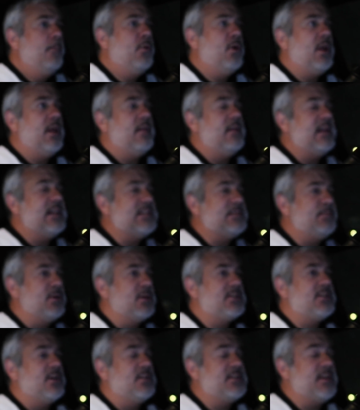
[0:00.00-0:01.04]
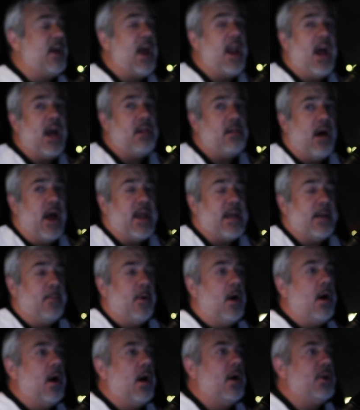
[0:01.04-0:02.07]
putting these books all together and i like them
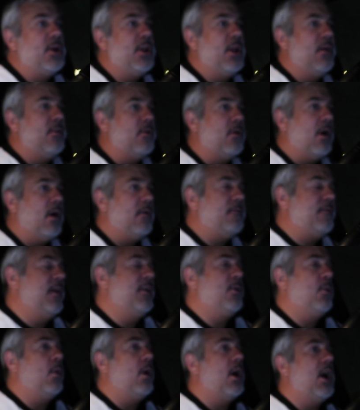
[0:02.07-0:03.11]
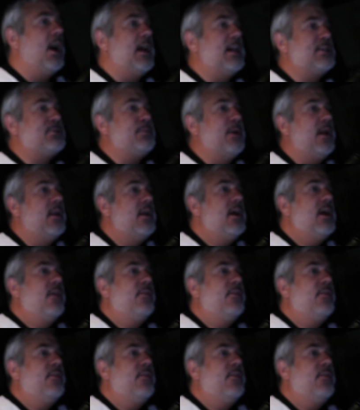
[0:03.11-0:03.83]
all you know they're all fun to watch but